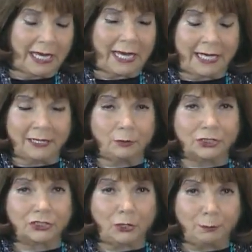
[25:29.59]
and it
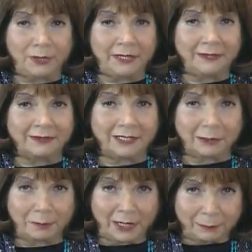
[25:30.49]
was open to the
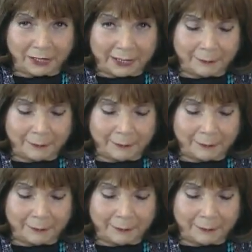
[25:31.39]
public.